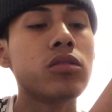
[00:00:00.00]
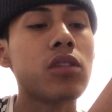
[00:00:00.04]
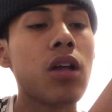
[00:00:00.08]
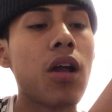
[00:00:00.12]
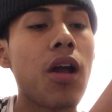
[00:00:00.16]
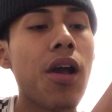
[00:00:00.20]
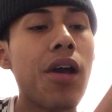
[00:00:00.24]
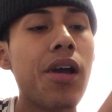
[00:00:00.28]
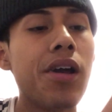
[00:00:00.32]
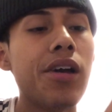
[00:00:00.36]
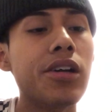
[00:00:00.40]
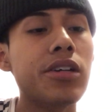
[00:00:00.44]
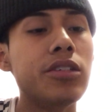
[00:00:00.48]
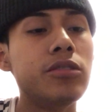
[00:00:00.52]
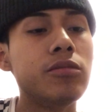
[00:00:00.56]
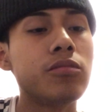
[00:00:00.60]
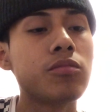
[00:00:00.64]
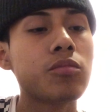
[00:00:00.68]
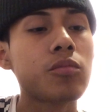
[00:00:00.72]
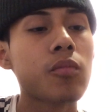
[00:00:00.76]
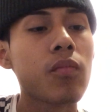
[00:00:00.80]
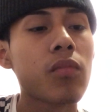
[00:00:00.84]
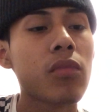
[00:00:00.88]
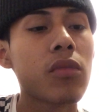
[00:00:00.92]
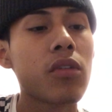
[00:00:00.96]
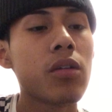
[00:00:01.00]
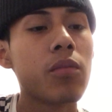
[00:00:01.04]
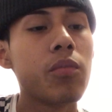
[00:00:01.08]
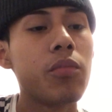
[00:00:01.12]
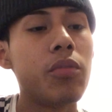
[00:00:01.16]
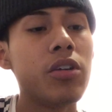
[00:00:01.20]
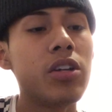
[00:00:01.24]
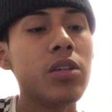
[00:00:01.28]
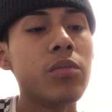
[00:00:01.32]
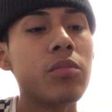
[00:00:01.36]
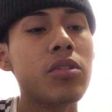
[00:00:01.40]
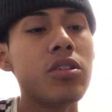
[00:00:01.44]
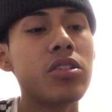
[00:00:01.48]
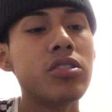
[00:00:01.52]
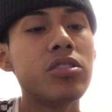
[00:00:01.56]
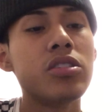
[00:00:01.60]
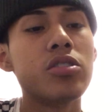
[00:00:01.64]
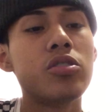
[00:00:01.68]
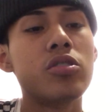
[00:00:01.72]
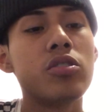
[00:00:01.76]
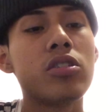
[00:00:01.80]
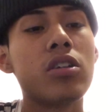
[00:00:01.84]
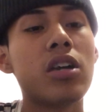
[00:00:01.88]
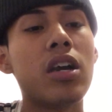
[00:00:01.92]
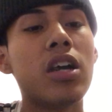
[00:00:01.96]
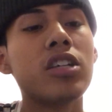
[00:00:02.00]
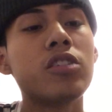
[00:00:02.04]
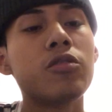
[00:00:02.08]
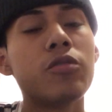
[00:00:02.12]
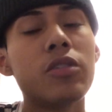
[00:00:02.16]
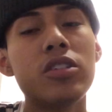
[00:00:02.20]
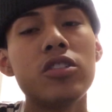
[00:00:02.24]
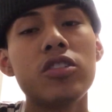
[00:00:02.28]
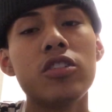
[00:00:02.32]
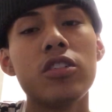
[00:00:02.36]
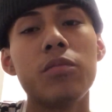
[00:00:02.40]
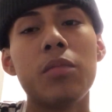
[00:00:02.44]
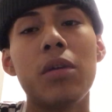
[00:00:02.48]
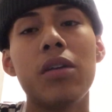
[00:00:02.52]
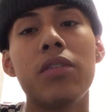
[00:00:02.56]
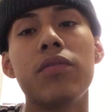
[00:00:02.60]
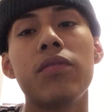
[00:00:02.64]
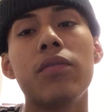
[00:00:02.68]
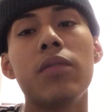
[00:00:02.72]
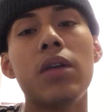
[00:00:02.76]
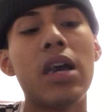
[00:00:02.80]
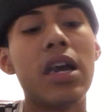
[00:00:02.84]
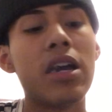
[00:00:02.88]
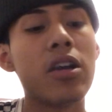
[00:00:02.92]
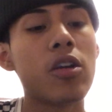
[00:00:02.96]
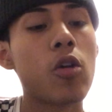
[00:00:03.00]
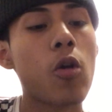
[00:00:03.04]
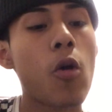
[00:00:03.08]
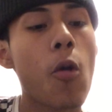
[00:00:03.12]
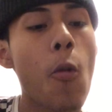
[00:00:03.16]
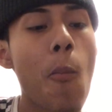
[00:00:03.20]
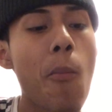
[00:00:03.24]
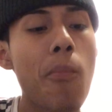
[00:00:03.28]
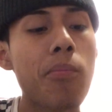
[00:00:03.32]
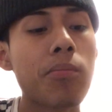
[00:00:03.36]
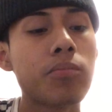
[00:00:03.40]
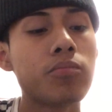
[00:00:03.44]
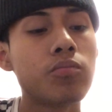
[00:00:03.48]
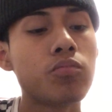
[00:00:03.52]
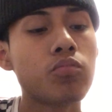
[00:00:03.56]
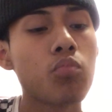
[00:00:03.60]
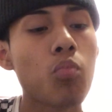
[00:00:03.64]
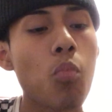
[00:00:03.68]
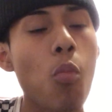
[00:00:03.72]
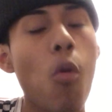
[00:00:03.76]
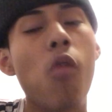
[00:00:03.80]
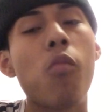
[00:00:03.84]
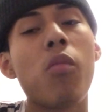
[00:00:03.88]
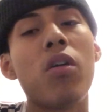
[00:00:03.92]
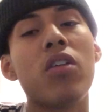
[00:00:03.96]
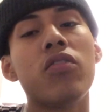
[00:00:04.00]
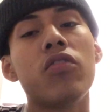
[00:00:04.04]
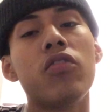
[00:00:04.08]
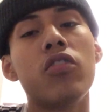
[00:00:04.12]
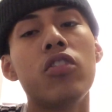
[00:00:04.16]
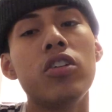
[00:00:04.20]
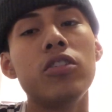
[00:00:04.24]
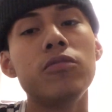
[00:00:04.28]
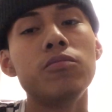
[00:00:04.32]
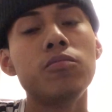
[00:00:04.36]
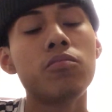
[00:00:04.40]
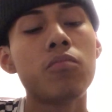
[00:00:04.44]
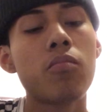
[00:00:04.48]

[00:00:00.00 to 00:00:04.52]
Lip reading: And pretty much they took x-rays of my ankle or my foot.